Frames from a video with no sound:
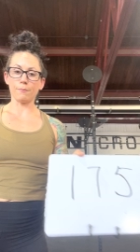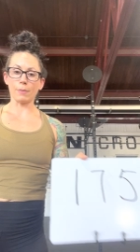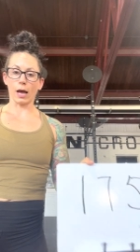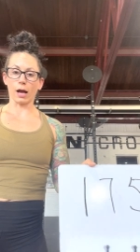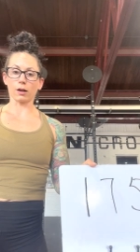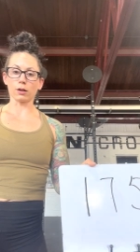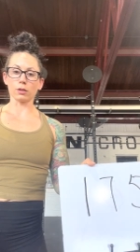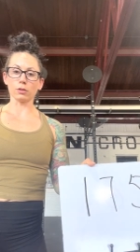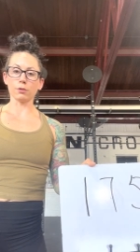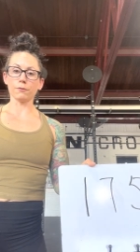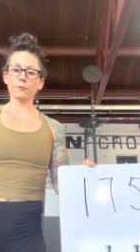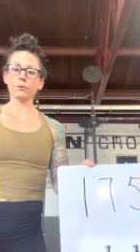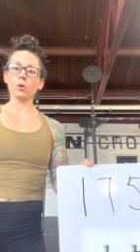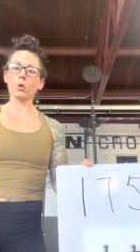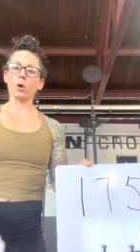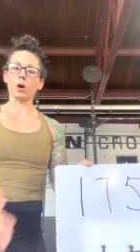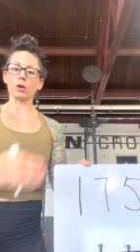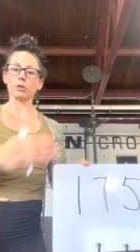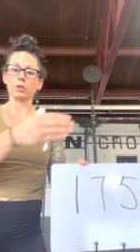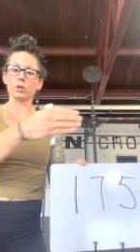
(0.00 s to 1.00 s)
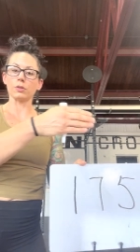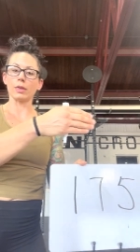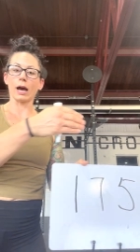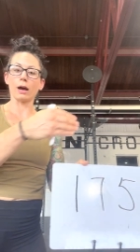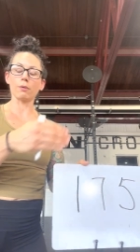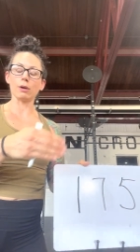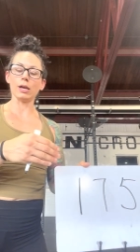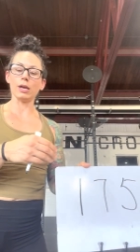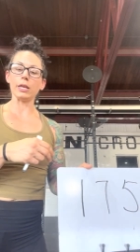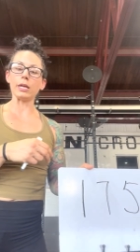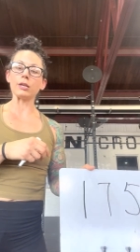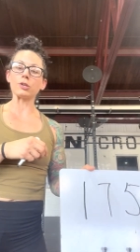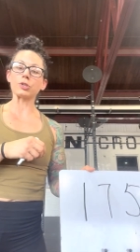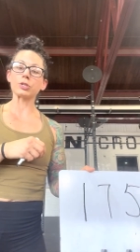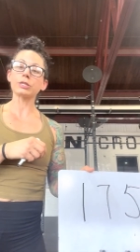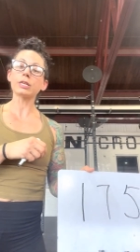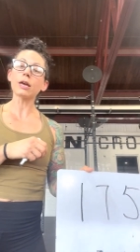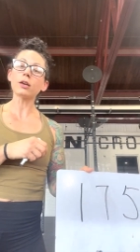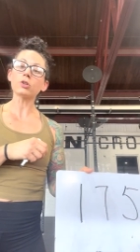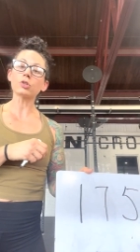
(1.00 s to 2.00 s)
back on the floor. So that way at each
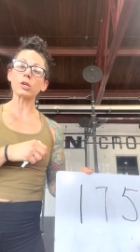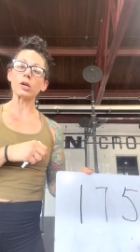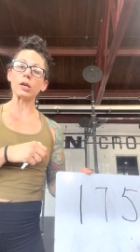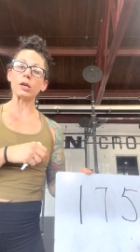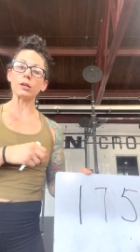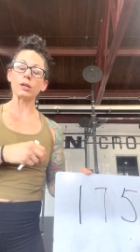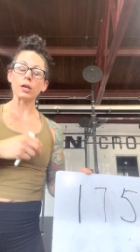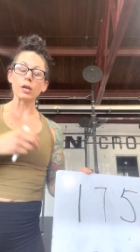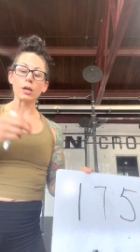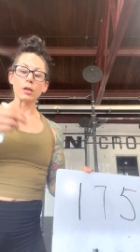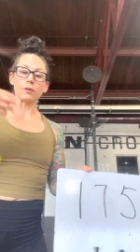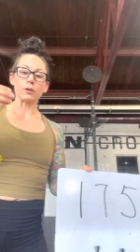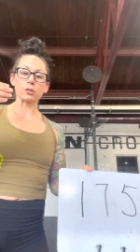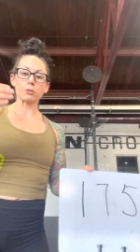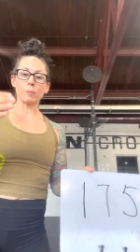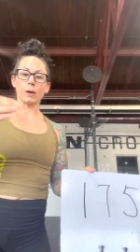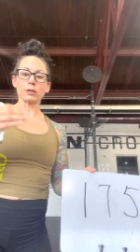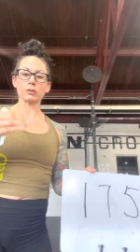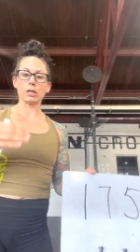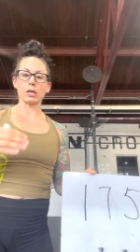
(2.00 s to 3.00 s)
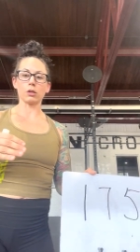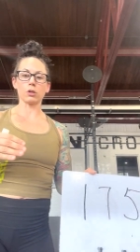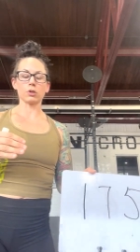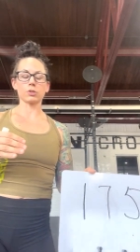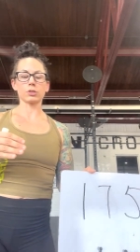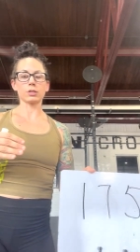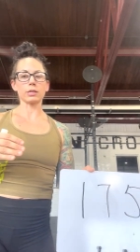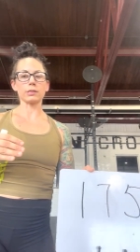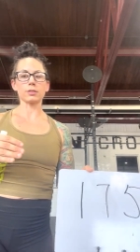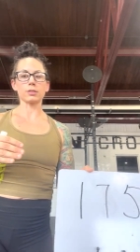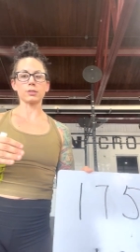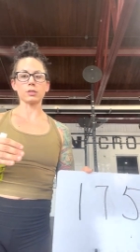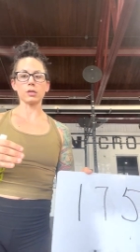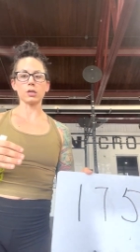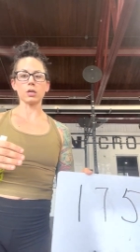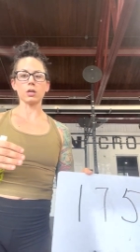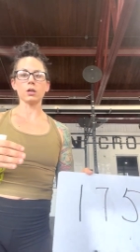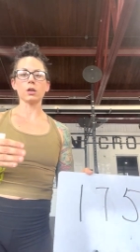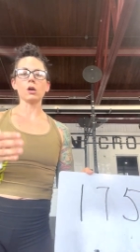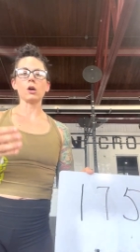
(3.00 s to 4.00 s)
station, the spectators can
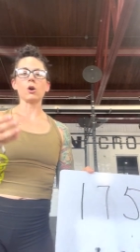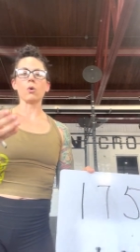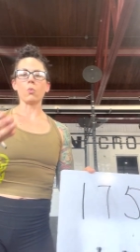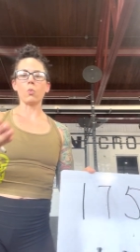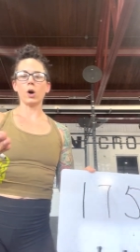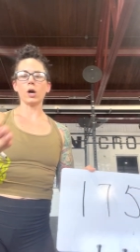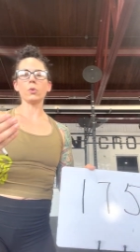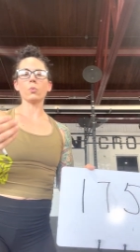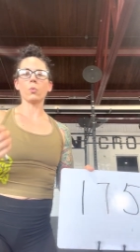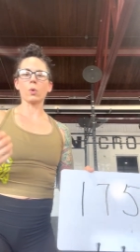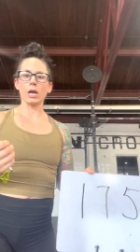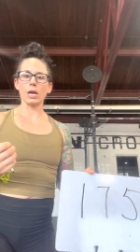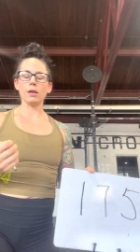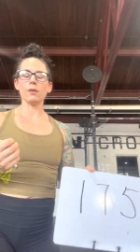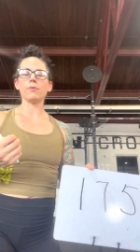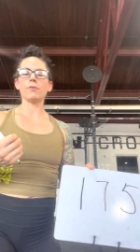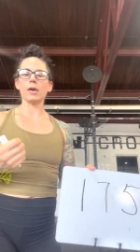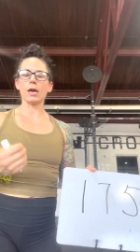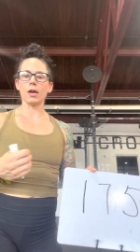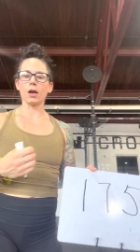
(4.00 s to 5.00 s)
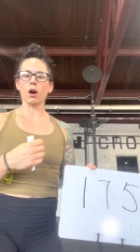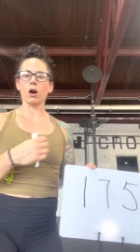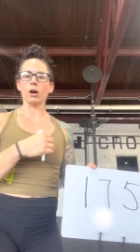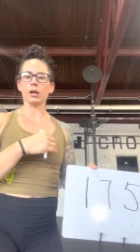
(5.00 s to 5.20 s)
see what weight they are